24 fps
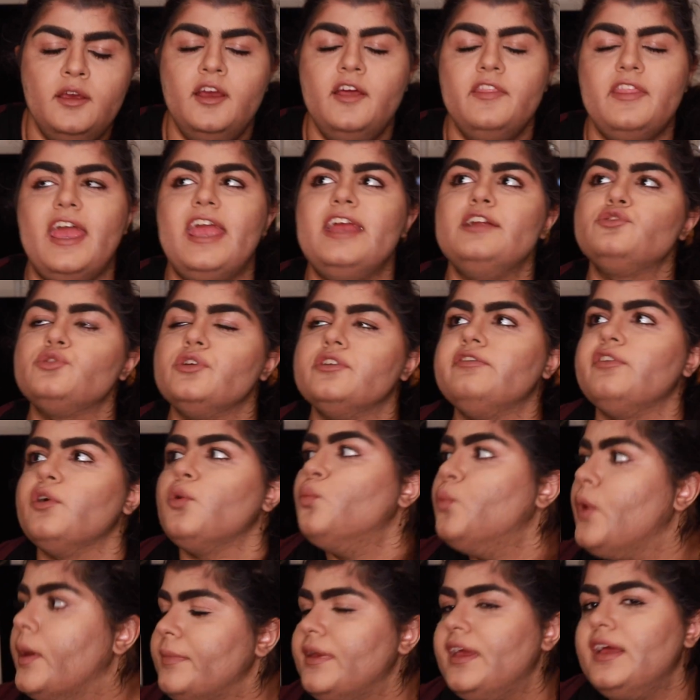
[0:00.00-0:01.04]
The hatred for
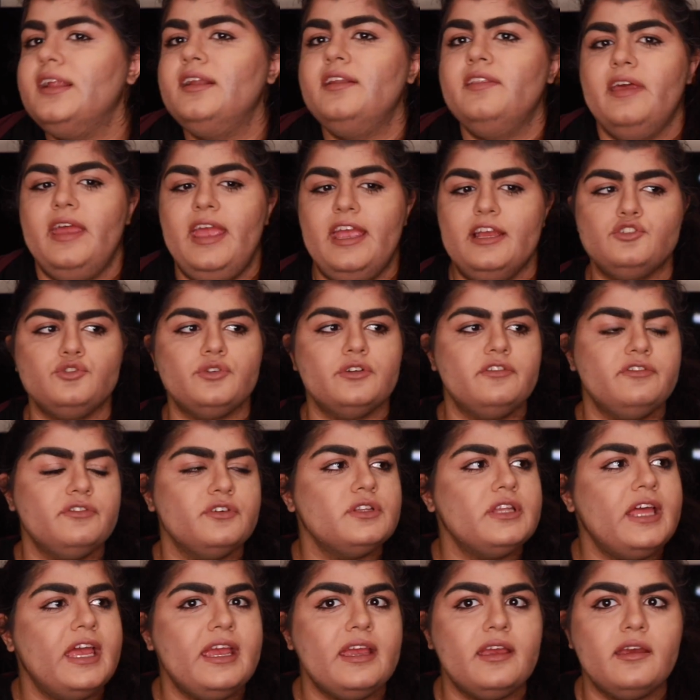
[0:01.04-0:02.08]
women, the hatred for,
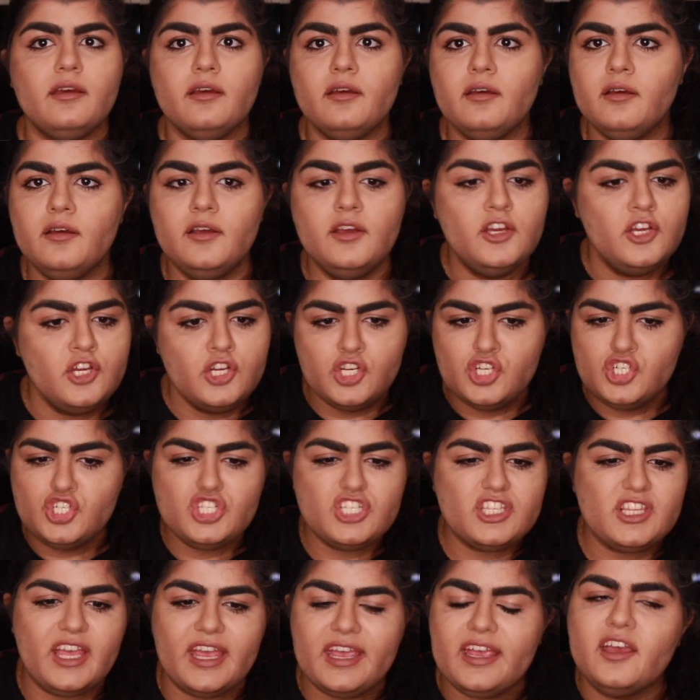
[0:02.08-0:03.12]
like,
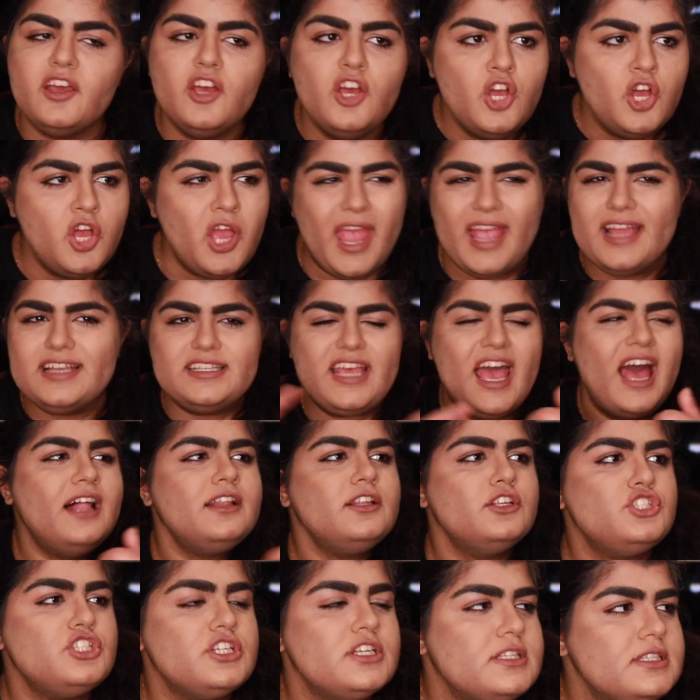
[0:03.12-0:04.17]
just, like,
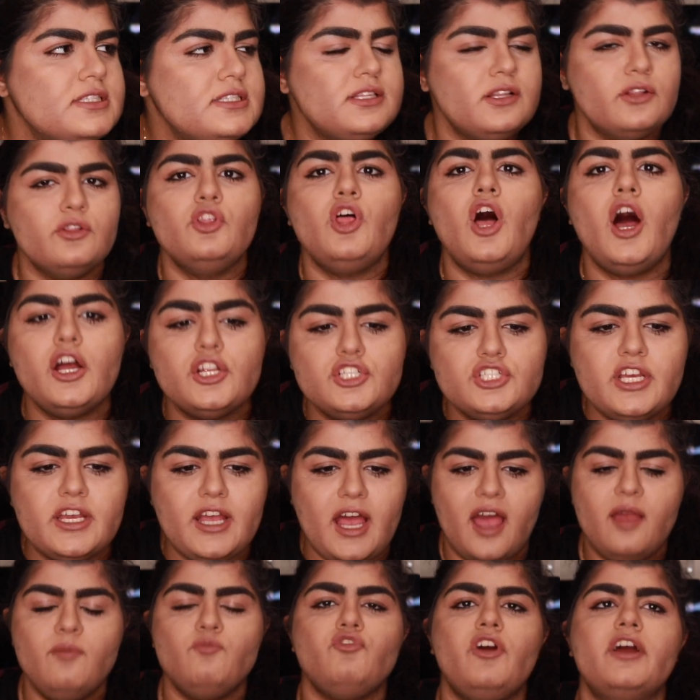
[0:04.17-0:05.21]
intelligence, logic.
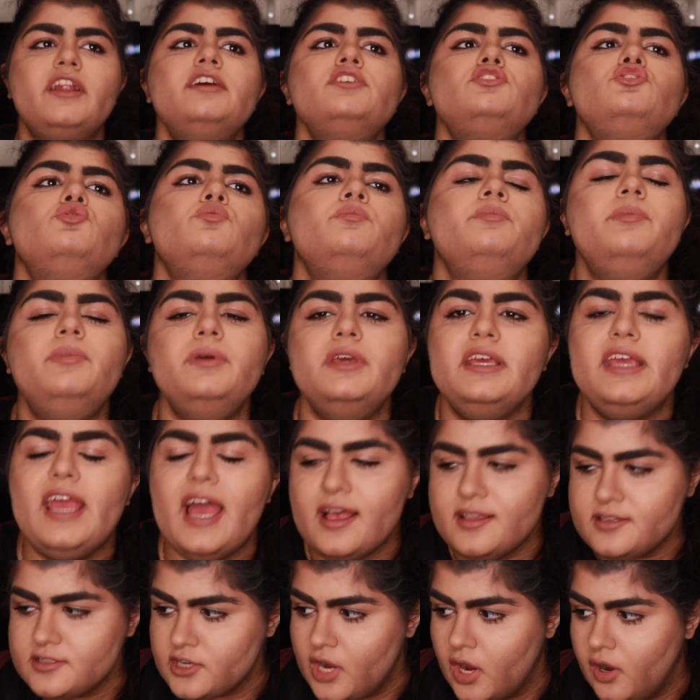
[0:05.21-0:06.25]
I'm ready to be
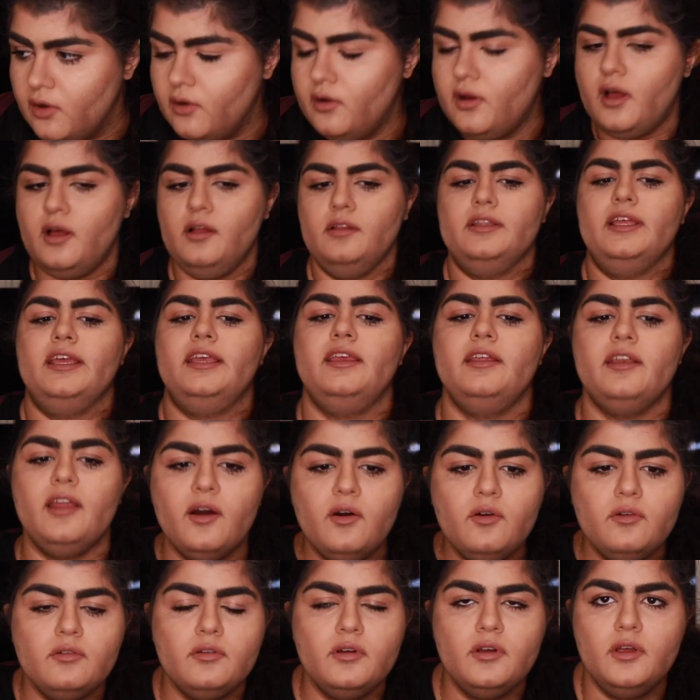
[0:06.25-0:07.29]
Gaston. Like, you
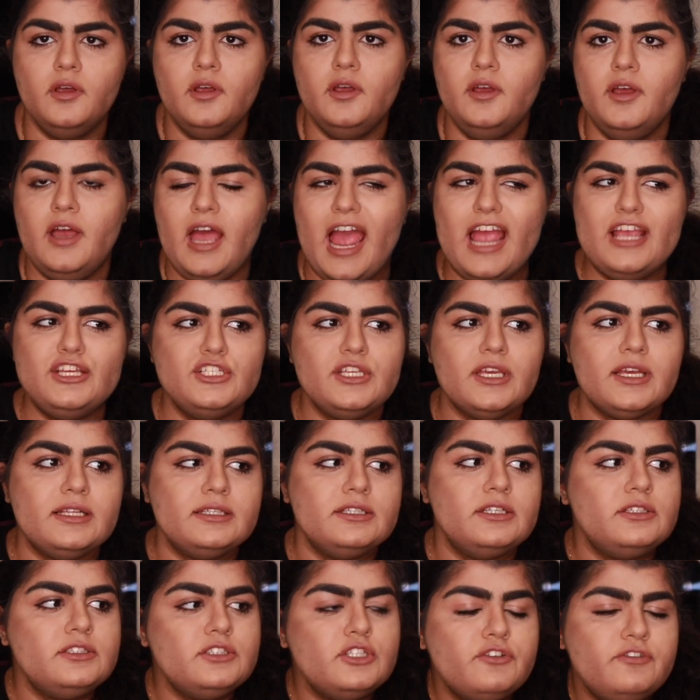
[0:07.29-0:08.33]
know? I just need, like, a
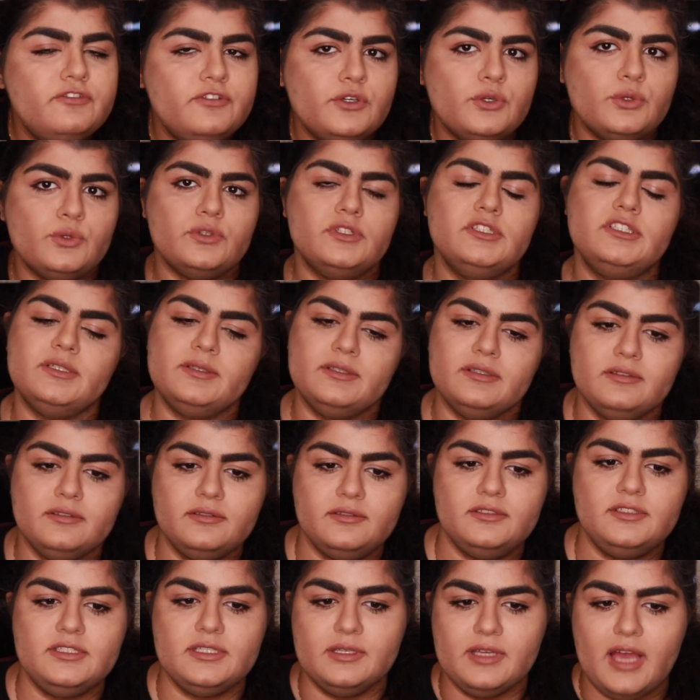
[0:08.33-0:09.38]
little LeFou to,
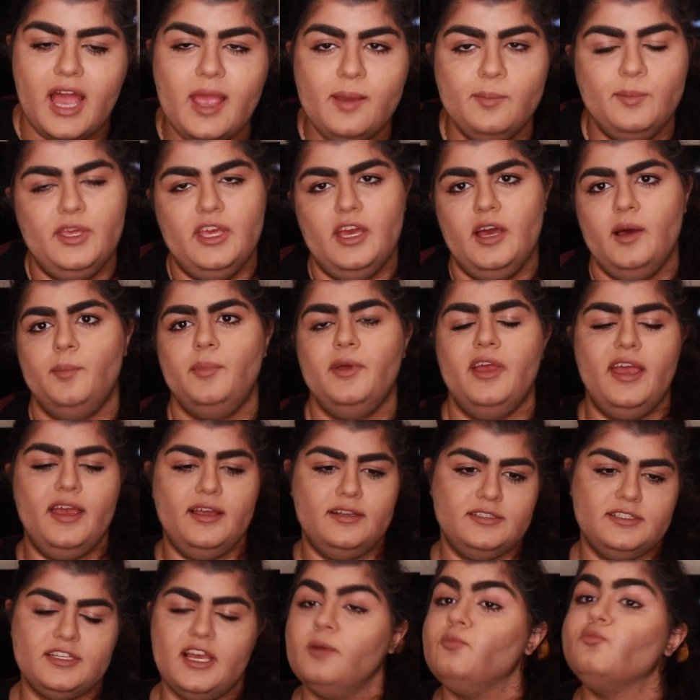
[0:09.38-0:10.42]
to hype me up,
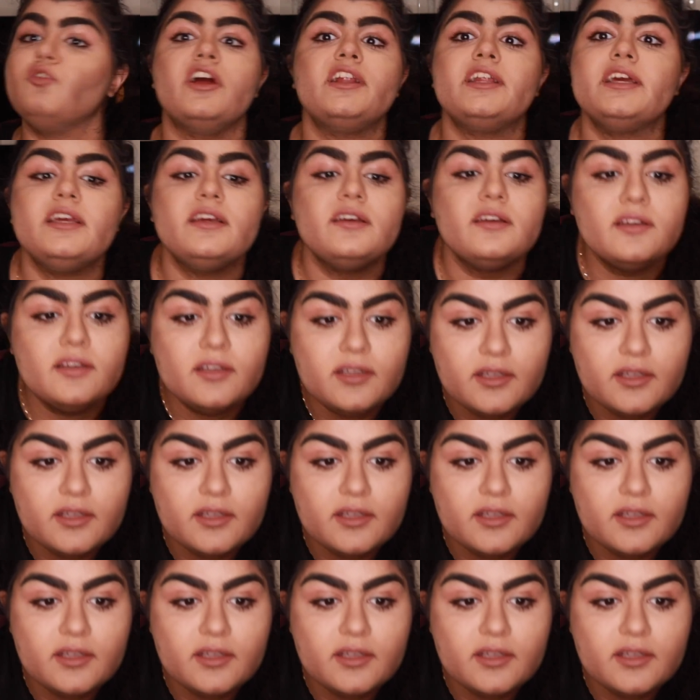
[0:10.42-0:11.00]
and I'm ready.